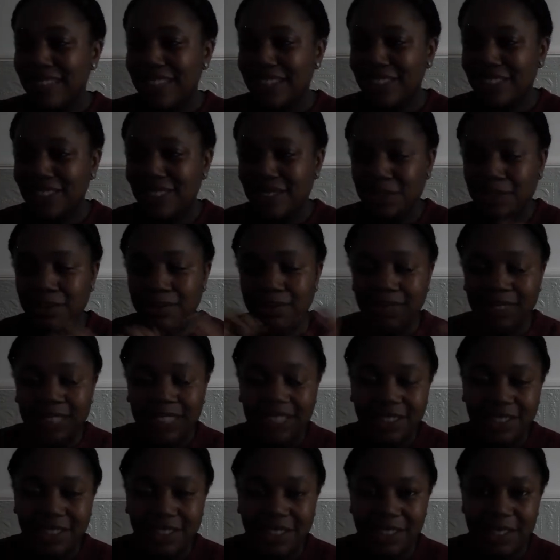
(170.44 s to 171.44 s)
So,
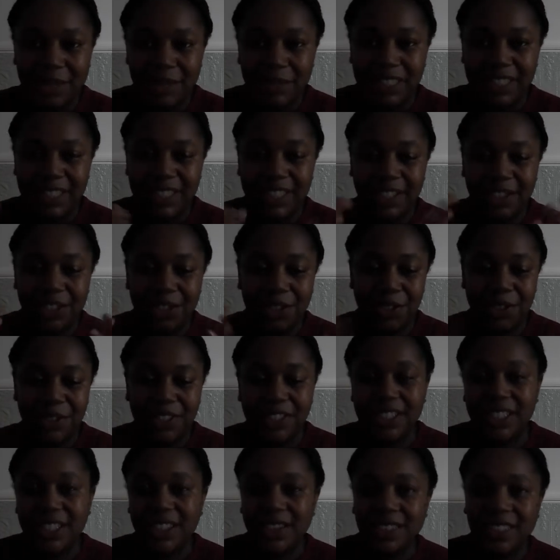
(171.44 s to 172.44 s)
teaching time basically. 2
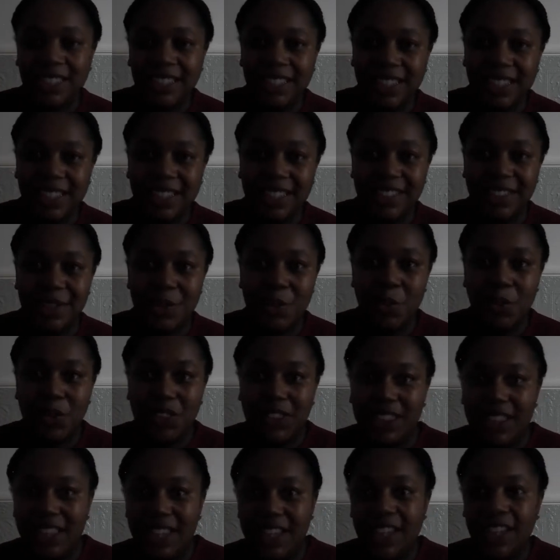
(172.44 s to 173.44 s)
things that I really liked, 1
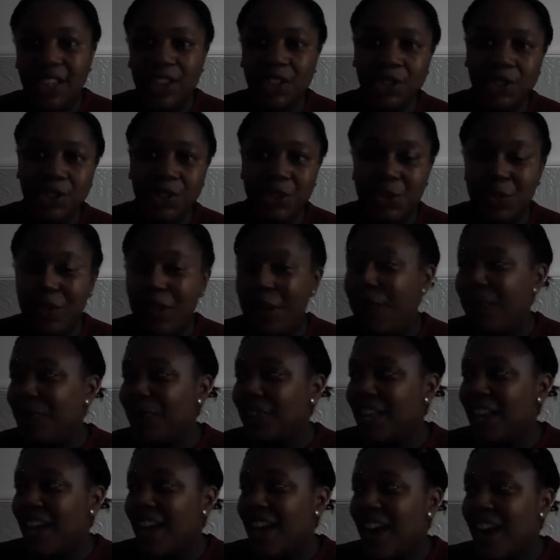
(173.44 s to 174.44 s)
thing not so great.
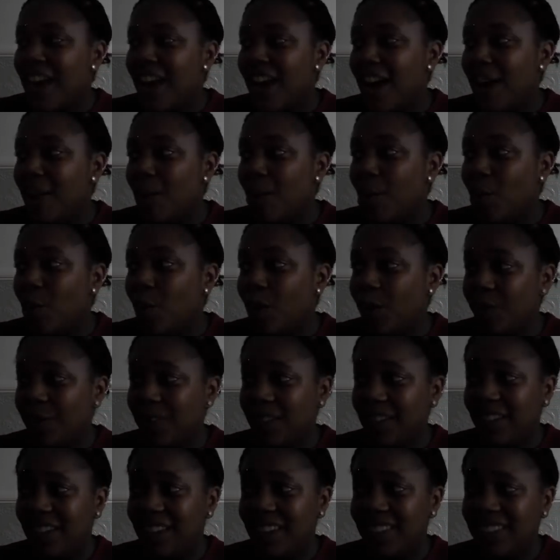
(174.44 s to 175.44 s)
What I
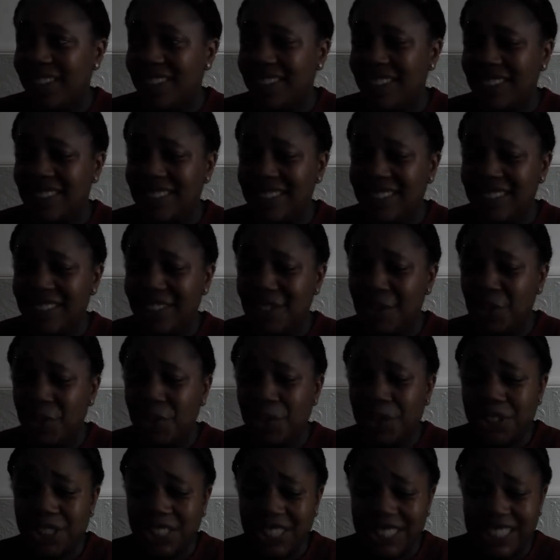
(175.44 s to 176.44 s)
really liked is
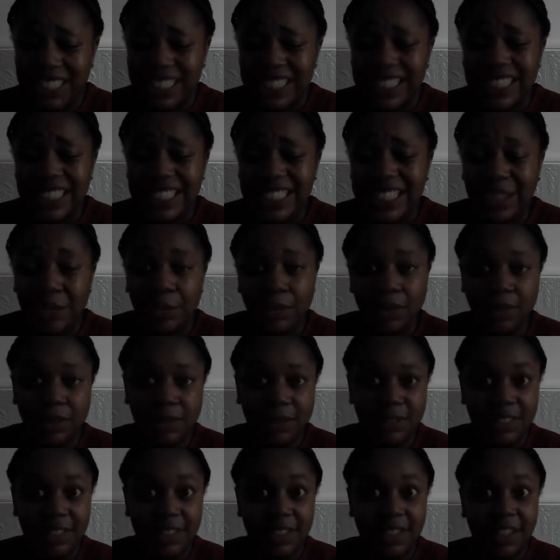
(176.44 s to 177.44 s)
Yorkshire tea. I'm
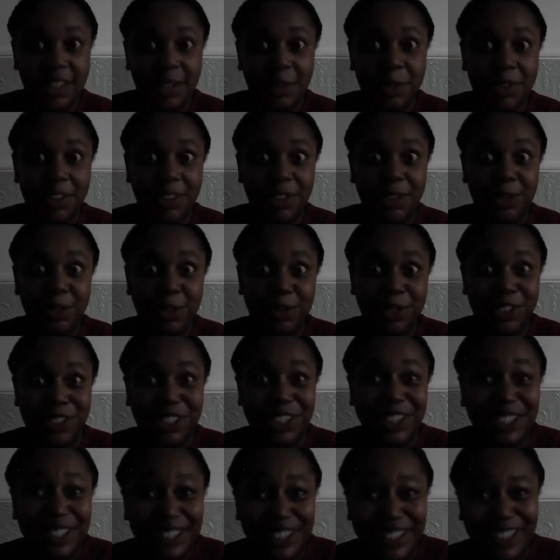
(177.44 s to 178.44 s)
not dissing anybody in
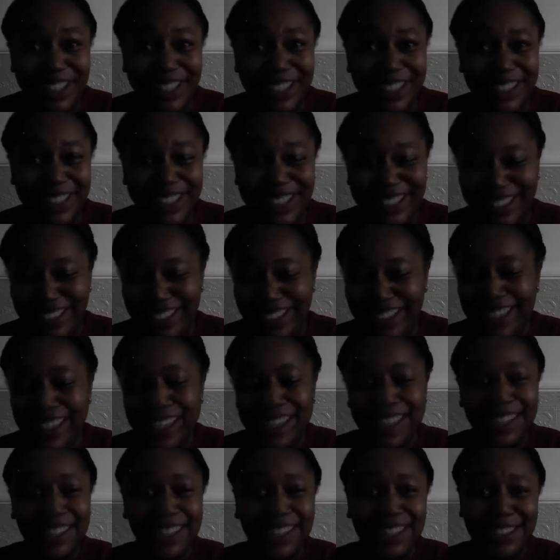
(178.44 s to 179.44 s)
Yorkshire.
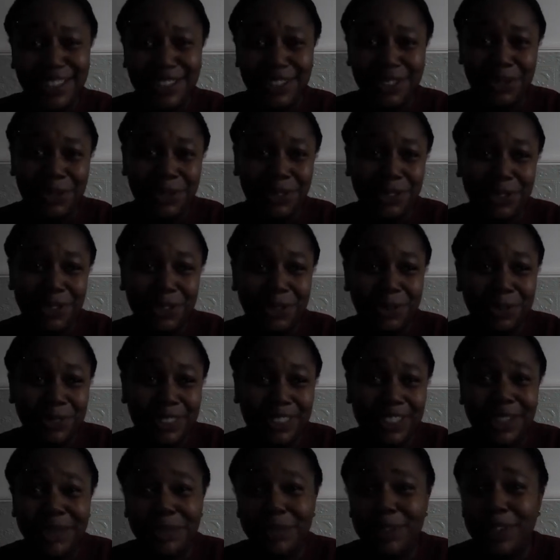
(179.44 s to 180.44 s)
I don't want Sean
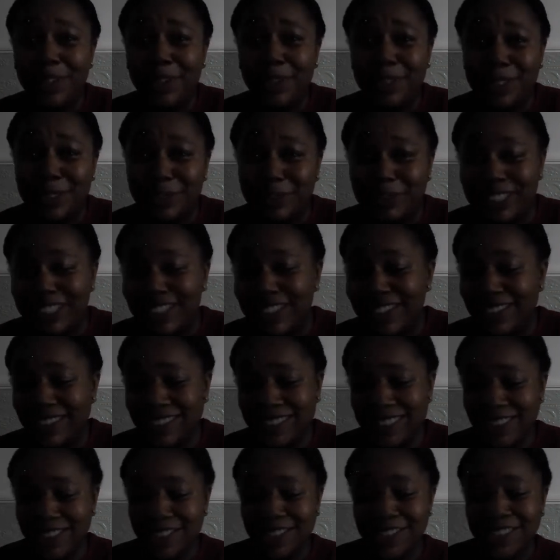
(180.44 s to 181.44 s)
Bean coming after me because I know